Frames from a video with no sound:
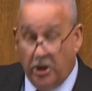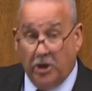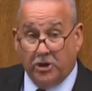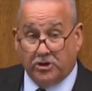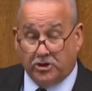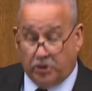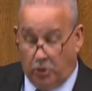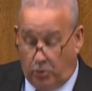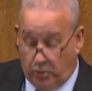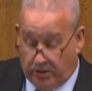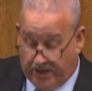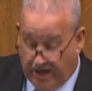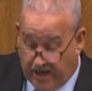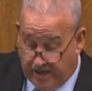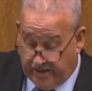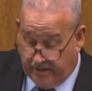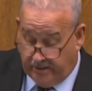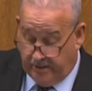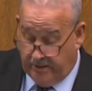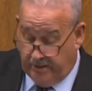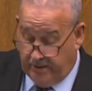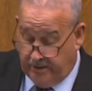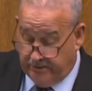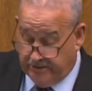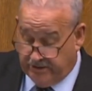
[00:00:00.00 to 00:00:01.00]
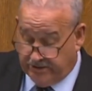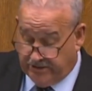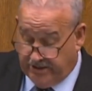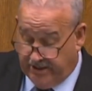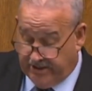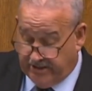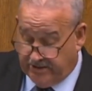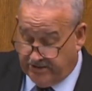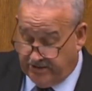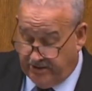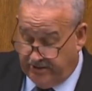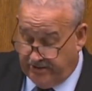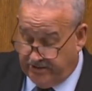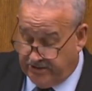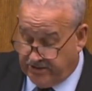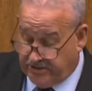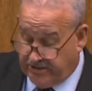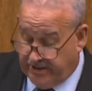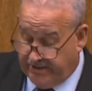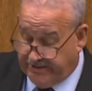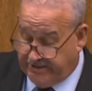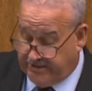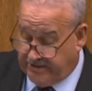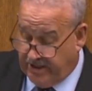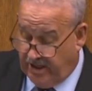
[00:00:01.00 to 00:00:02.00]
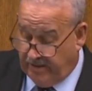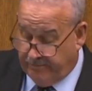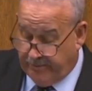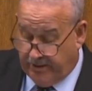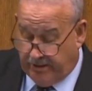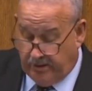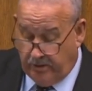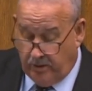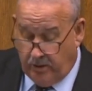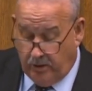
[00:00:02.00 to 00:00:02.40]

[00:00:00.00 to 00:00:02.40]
So can the Secretary of State tell me